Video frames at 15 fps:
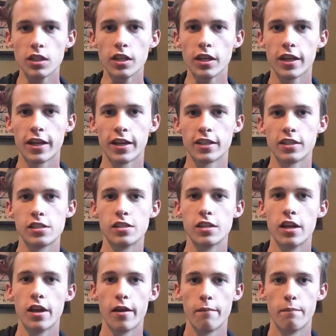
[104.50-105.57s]
and
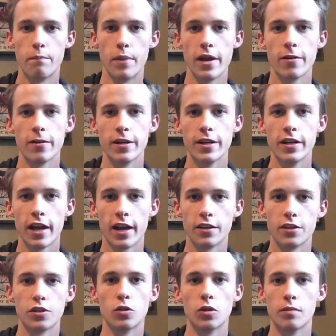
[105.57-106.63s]
Barry had to
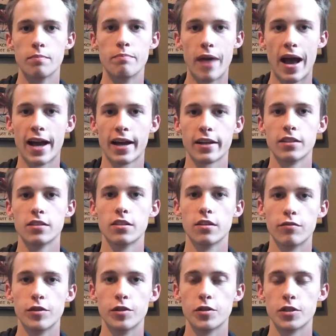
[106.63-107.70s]
throw him back into the
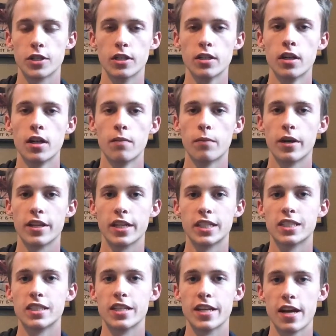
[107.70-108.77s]
future by the end
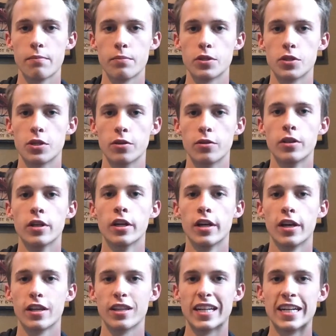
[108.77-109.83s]
of the episode,
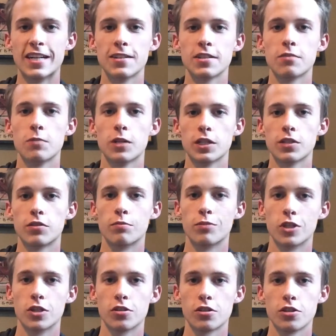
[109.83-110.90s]
and the Harrison Wells from
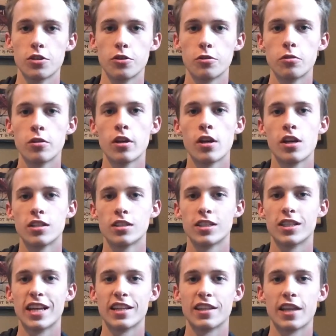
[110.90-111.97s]
Earth 2, so
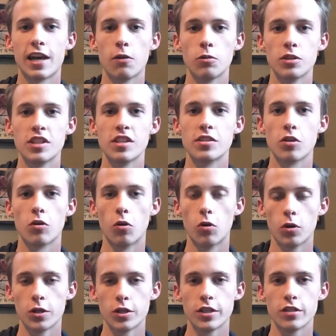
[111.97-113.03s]
that was his
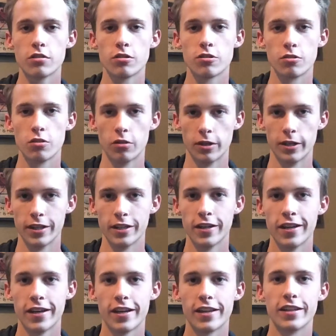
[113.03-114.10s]
origin story,
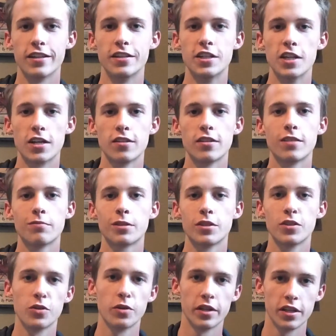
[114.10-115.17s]
and that none of them could
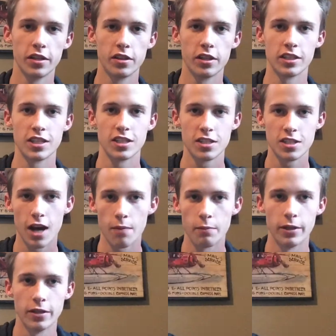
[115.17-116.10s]
do anything to stop it.